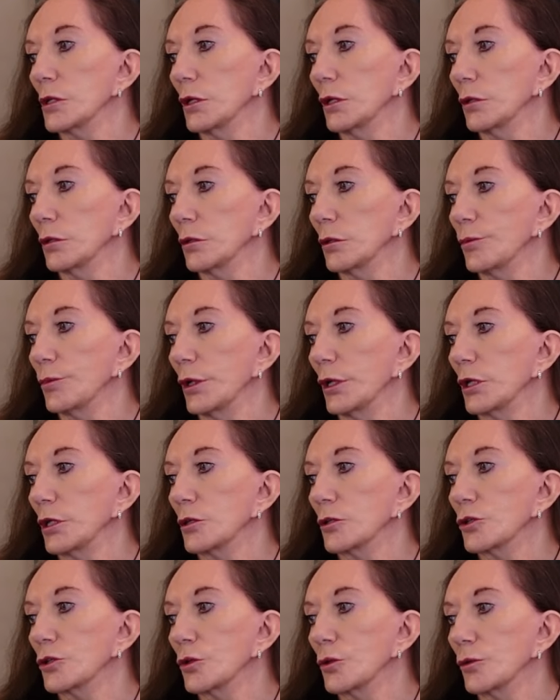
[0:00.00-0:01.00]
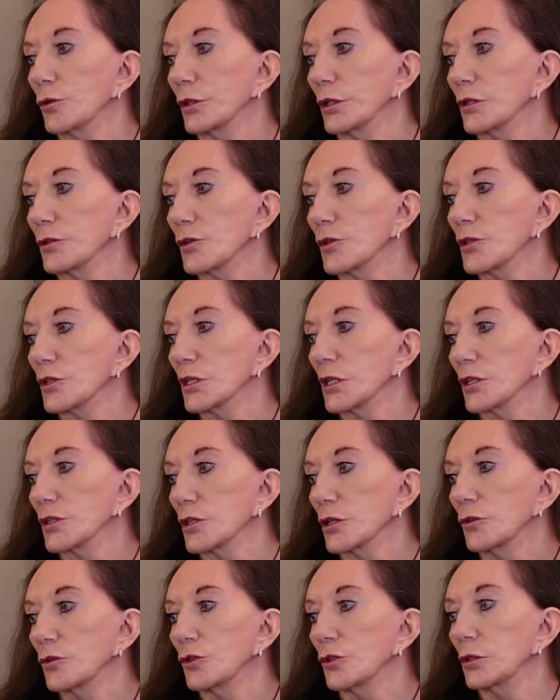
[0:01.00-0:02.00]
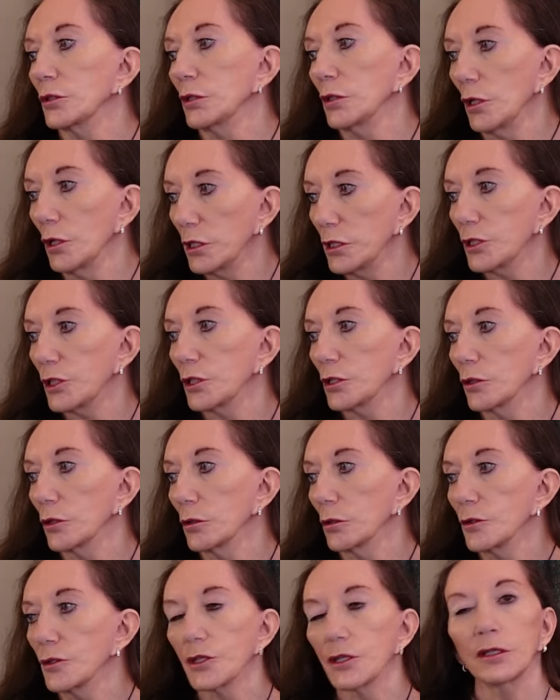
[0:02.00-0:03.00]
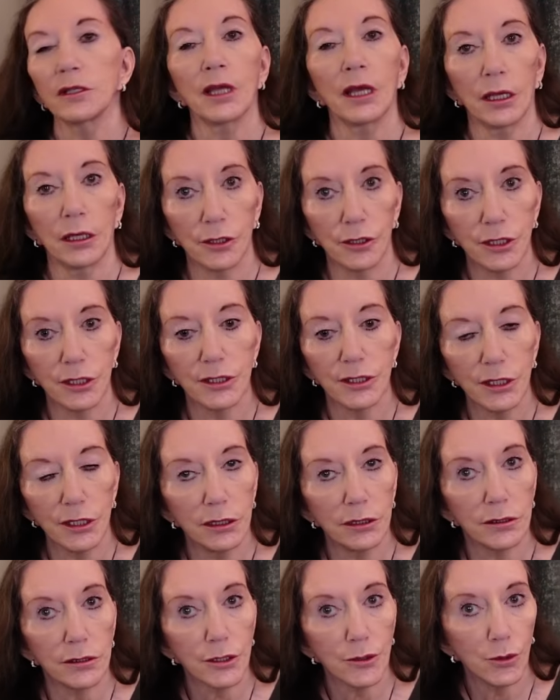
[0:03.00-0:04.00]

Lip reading: and I paid $2,690.80,